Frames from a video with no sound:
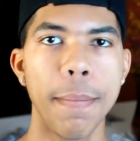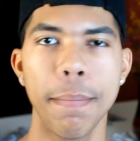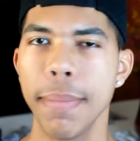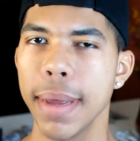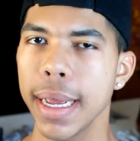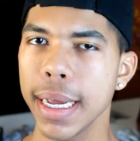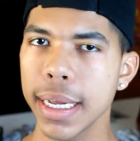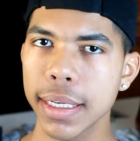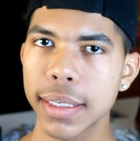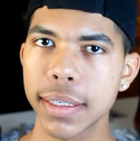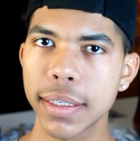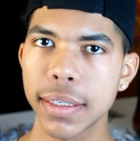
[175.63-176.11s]

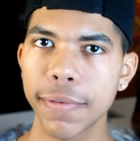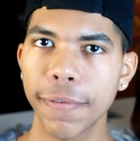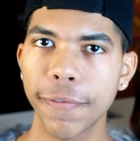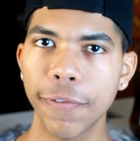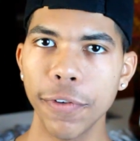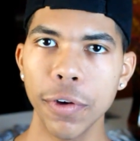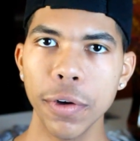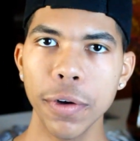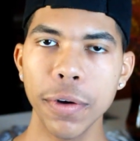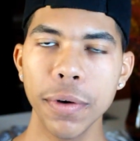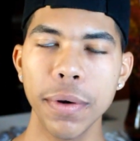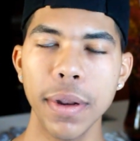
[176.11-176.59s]
mix
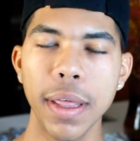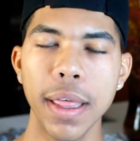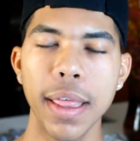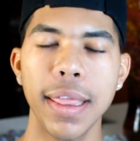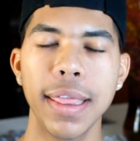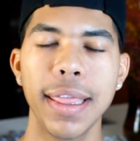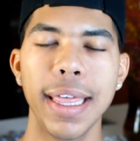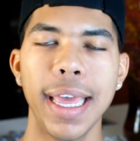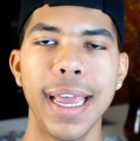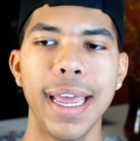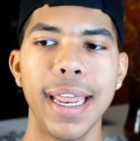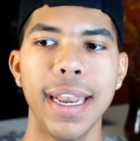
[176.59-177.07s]

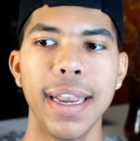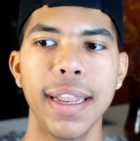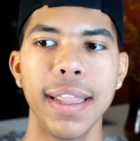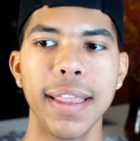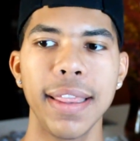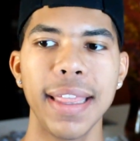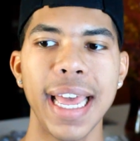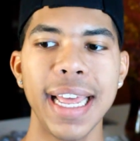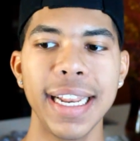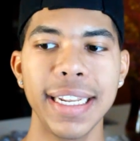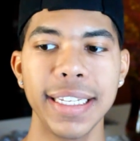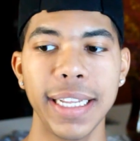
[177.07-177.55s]
food,
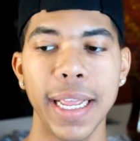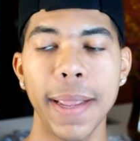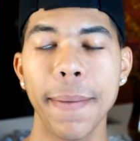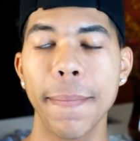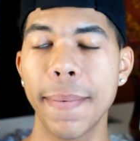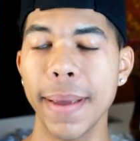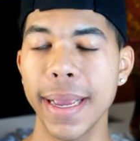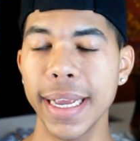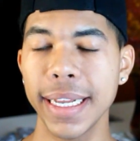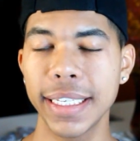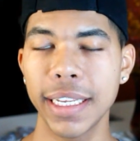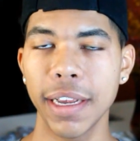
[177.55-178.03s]
then that's a
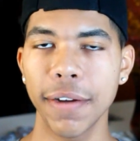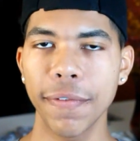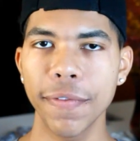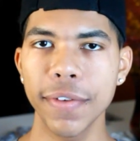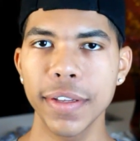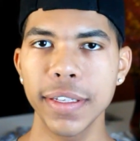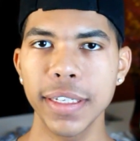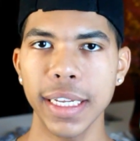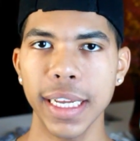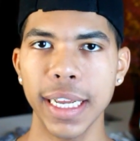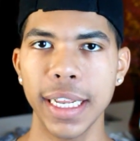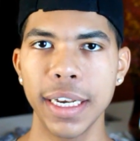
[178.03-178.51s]
big
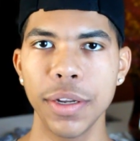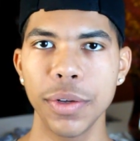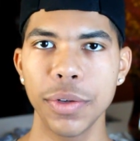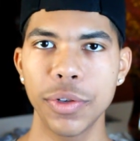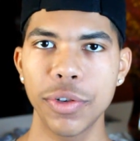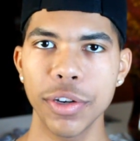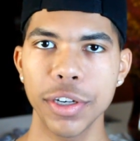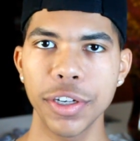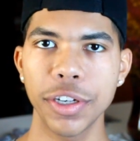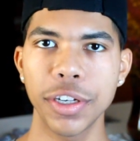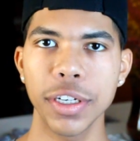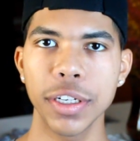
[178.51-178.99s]
difference in
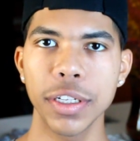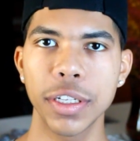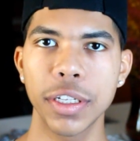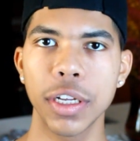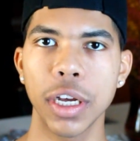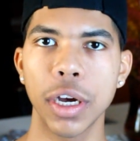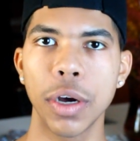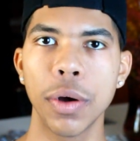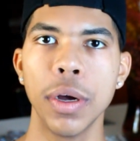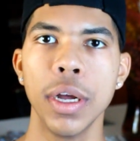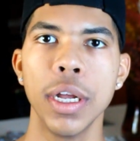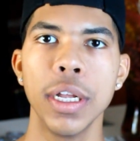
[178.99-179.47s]
nutrition.
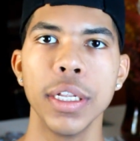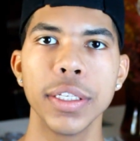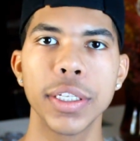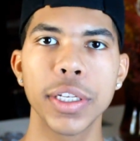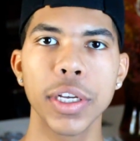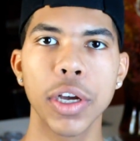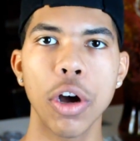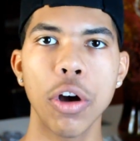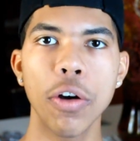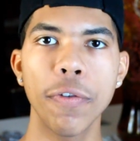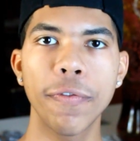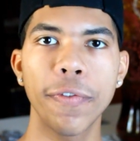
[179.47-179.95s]
So
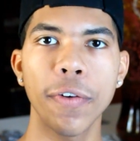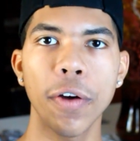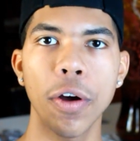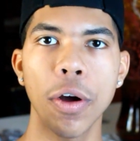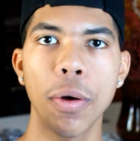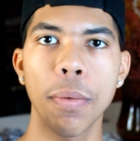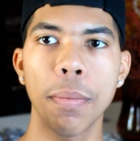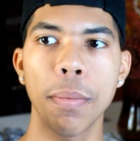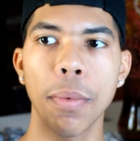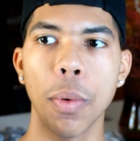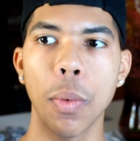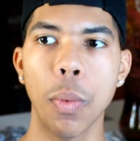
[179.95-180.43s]
to go
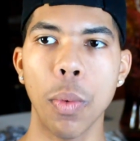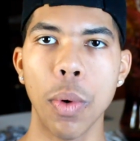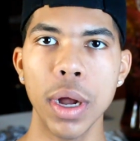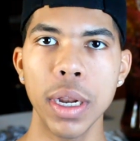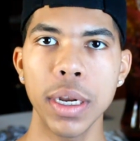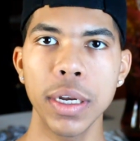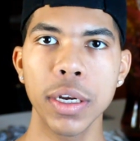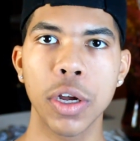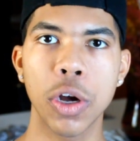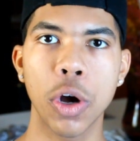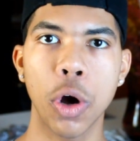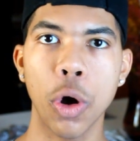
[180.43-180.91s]
from
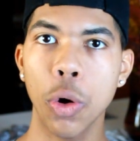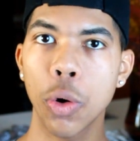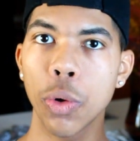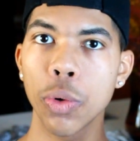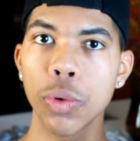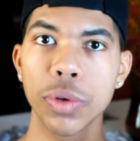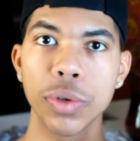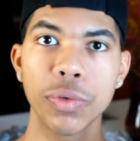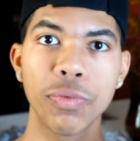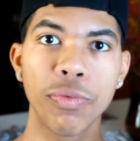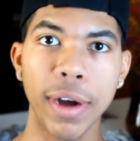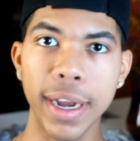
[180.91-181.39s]
one
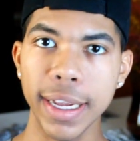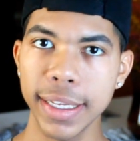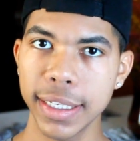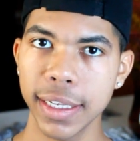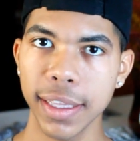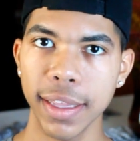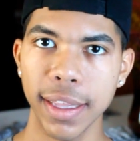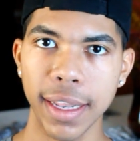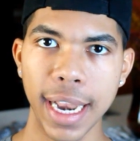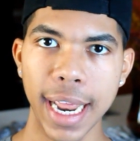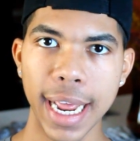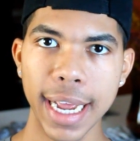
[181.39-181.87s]
cold right
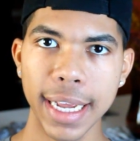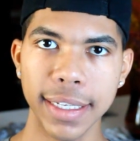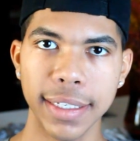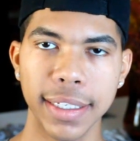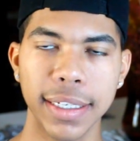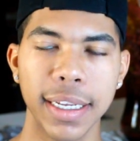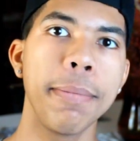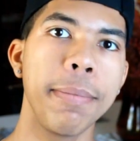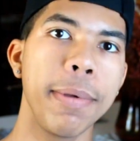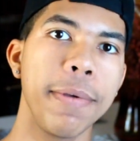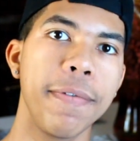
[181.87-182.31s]
to the next can